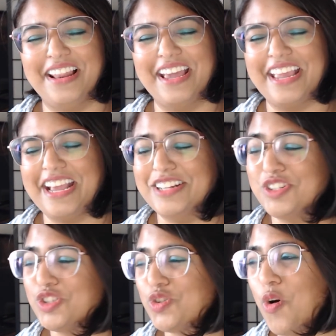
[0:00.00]
Like, it's
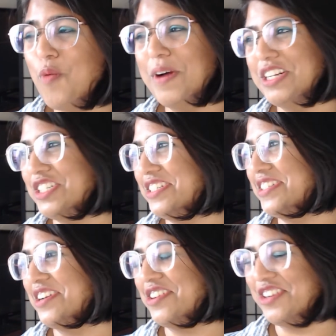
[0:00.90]
so much
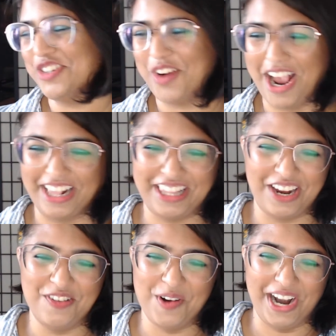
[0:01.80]
easier to track
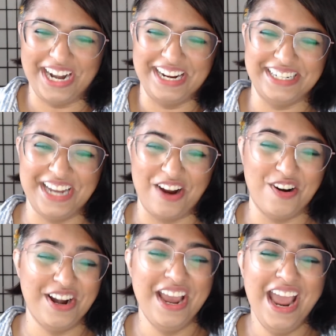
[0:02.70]
than writing
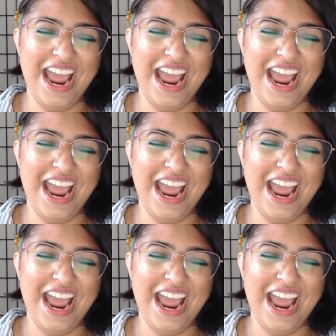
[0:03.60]
down